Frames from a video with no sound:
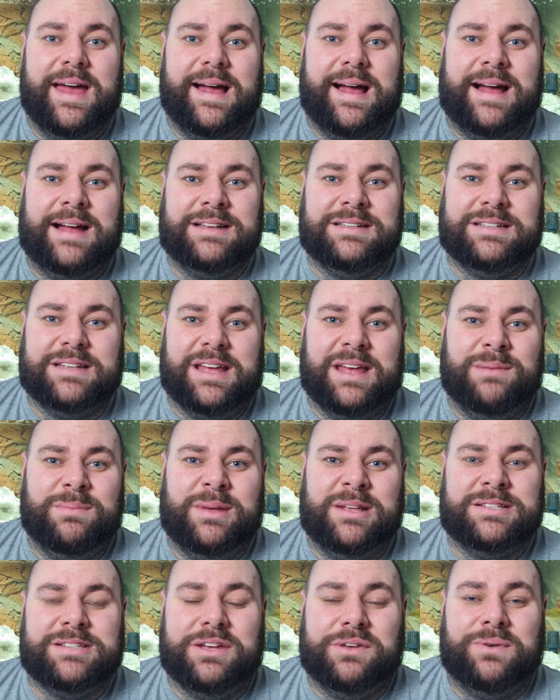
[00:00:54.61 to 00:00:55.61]
And it
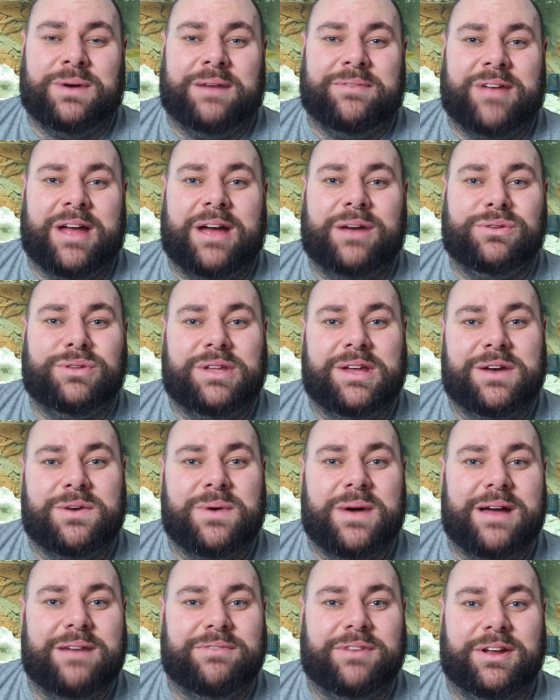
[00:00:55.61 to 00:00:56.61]
means that you'll have a healthy
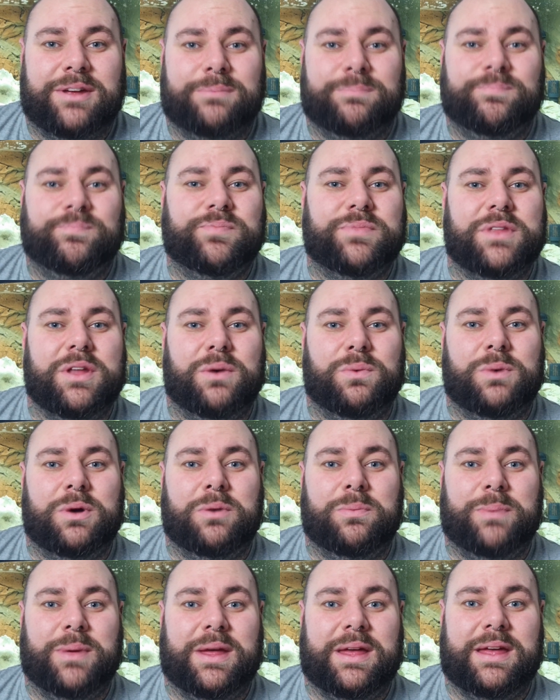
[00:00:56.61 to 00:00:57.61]
aquarium that will
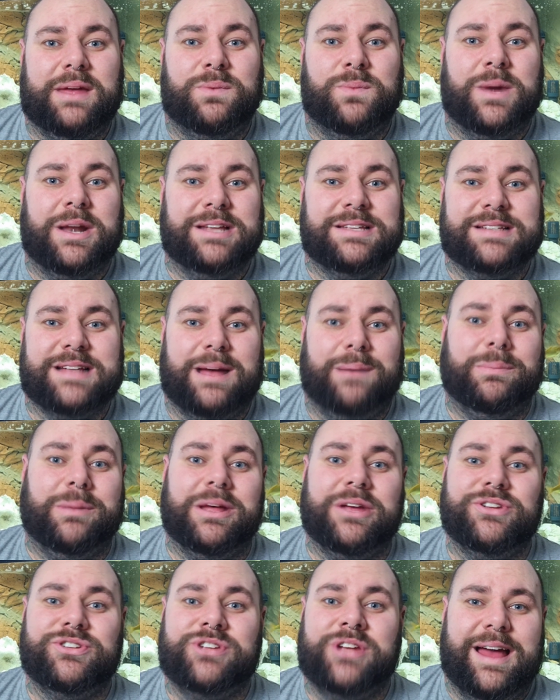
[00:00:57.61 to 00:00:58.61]
be well
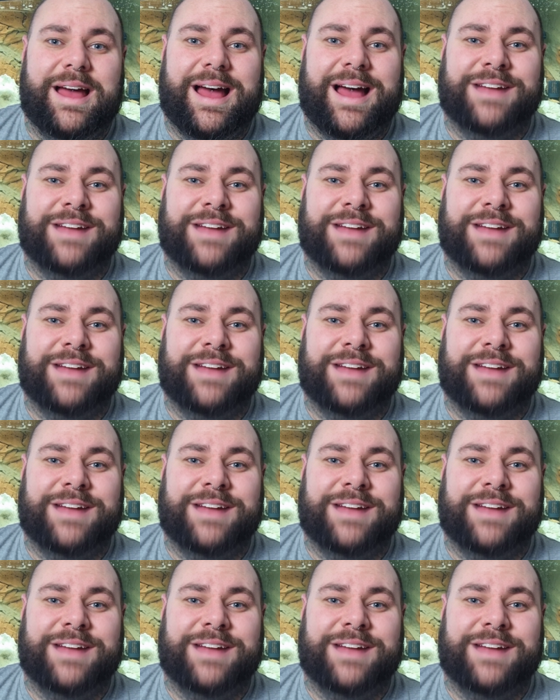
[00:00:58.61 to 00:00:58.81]
established